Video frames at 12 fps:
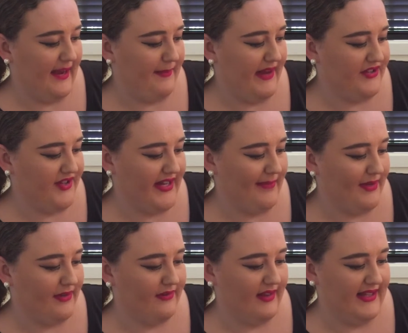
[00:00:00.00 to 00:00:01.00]

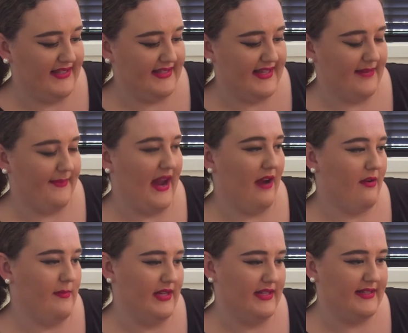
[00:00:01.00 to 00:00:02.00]
petrochemical cleansers and
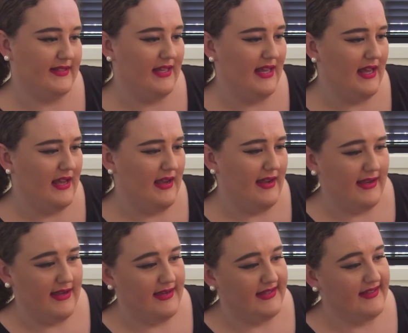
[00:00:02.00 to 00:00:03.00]

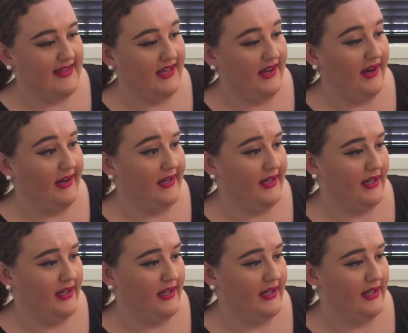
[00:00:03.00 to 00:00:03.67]
parabens. So there you go.